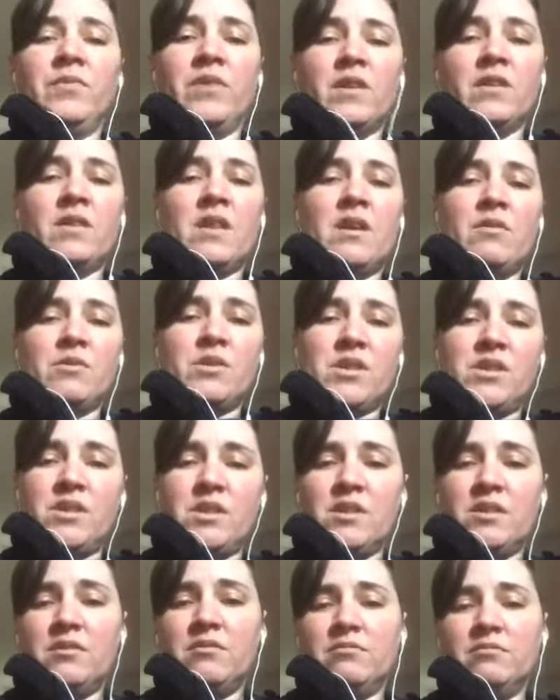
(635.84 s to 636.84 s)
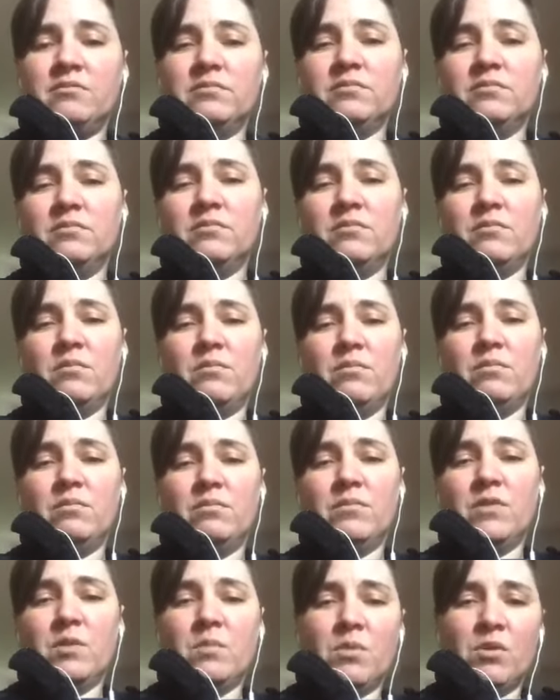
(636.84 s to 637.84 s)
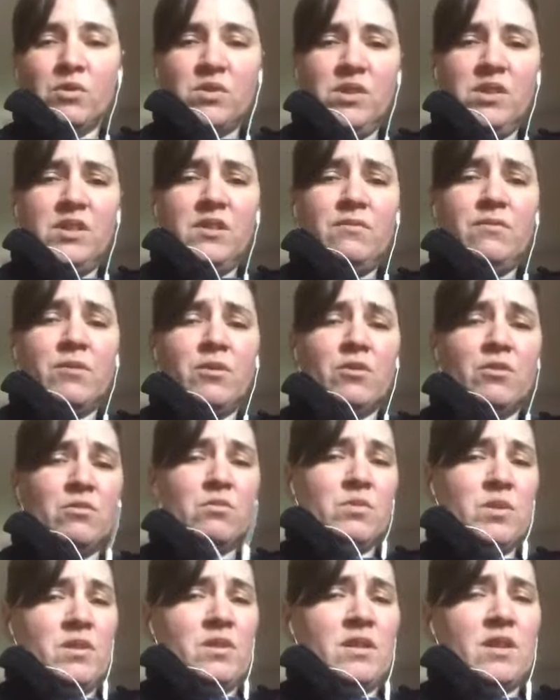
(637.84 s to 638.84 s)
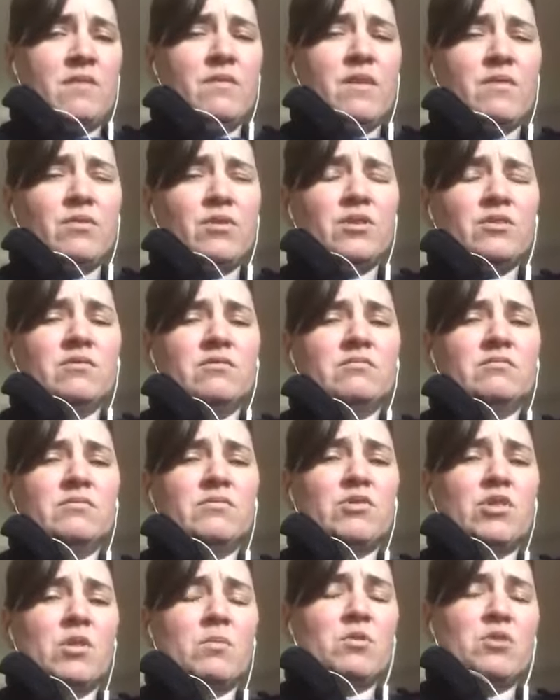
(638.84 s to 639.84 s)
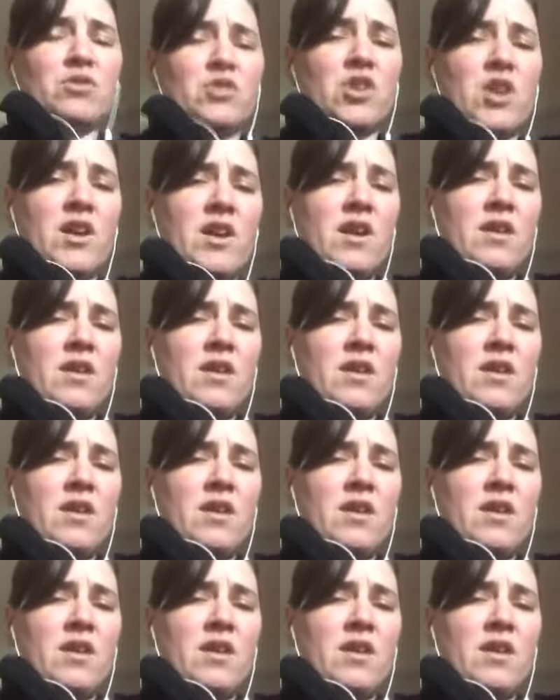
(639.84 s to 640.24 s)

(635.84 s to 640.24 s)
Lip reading: that was the most difficult one that I've ever troubleshot, I